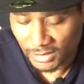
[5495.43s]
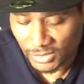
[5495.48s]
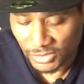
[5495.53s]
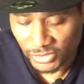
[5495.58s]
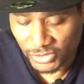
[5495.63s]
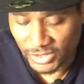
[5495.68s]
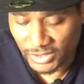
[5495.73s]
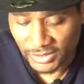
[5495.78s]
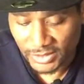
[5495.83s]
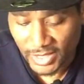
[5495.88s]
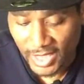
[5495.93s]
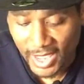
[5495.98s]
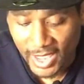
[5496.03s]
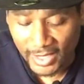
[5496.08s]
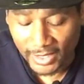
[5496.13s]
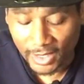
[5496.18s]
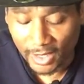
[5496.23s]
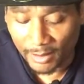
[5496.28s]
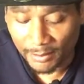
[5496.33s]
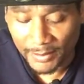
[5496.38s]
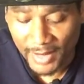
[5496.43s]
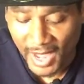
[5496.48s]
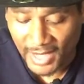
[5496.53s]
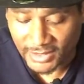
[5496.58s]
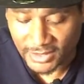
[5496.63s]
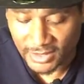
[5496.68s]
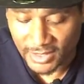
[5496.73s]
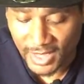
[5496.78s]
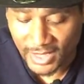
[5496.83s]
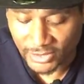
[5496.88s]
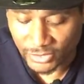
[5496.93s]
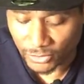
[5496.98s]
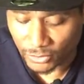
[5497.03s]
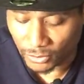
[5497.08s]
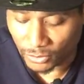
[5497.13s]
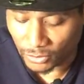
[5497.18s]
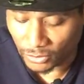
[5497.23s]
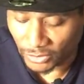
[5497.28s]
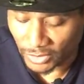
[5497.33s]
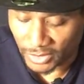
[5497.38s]
just can't come back to that
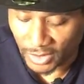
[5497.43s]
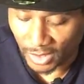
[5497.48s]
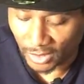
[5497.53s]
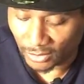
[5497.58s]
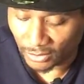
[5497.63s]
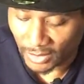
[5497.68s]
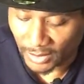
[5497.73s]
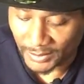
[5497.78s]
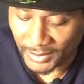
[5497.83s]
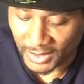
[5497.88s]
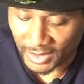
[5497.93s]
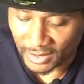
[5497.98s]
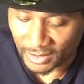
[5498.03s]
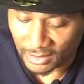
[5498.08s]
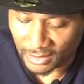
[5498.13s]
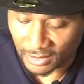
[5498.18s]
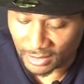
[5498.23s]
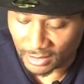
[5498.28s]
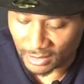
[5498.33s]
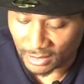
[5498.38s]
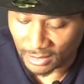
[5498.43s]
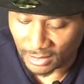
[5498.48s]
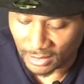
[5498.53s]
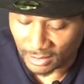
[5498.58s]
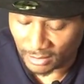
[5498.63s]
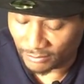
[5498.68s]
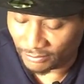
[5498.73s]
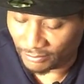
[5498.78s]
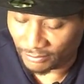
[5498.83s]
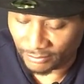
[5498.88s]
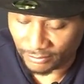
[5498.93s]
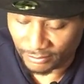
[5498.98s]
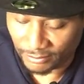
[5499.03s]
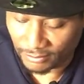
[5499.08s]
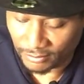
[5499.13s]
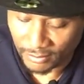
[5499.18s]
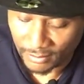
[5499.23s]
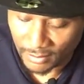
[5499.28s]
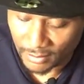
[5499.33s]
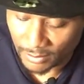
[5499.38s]
school. You know, I mean,
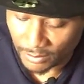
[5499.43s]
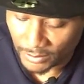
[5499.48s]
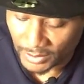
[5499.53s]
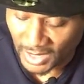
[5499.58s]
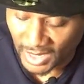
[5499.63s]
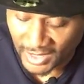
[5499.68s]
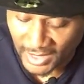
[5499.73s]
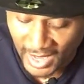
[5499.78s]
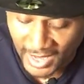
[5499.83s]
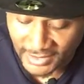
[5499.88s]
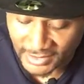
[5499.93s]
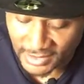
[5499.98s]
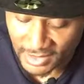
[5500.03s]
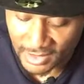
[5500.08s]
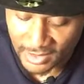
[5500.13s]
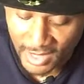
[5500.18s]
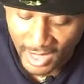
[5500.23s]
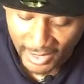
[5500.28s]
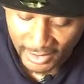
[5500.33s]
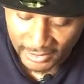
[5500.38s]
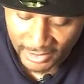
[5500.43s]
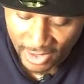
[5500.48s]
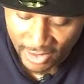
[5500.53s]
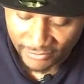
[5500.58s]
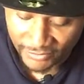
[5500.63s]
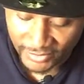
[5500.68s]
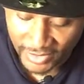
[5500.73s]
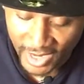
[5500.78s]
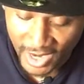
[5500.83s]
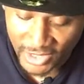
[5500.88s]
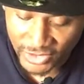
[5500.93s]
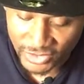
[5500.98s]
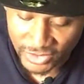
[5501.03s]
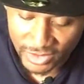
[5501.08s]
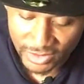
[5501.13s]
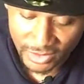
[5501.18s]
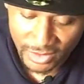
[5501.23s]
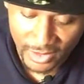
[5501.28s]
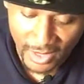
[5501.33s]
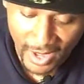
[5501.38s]
but I, I see that clarification
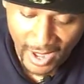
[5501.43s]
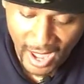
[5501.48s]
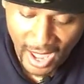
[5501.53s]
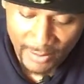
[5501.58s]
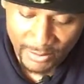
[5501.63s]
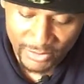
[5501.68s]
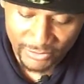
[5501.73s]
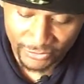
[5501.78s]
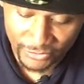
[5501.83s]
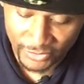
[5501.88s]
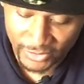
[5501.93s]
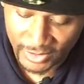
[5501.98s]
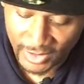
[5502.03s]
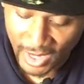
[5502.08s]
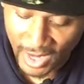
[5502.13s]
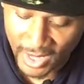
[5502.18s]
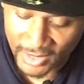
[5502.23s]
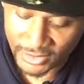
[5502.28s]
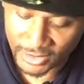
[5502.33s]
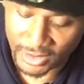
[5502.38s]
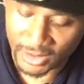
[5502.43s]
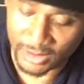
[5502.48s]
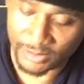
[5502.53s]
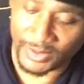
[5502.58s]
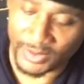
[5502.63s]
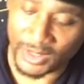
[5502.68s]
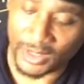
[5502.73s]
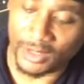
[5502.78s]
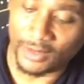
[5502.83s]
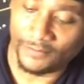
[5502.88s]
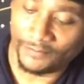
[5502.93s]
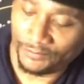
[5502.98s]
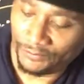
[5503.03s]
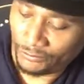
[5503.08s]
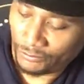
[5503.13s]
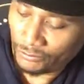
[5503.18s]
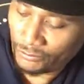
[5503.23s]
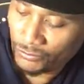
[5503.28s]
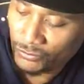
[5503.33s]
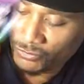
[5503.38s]
is going to happen for you guys. It could be
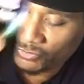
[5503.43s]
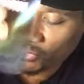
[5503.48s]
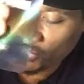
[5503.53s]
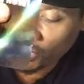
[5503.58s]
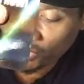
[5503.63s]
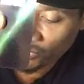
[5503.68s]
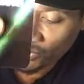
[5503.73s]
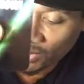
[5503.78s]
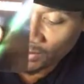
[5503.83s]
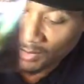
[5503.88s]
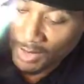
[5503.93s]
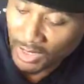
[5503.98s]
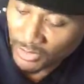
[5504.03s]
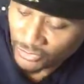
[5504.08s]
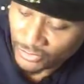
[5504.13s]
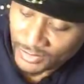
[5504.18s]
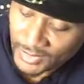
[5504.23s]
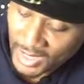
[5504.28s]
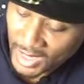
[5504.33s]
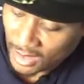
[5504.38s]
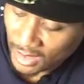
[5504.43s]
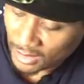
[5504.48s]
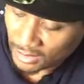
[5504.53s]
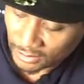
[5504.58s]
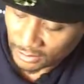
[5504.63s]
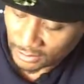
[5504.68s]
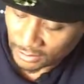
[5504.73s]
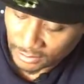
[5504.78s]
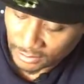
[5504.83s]
two to three months from now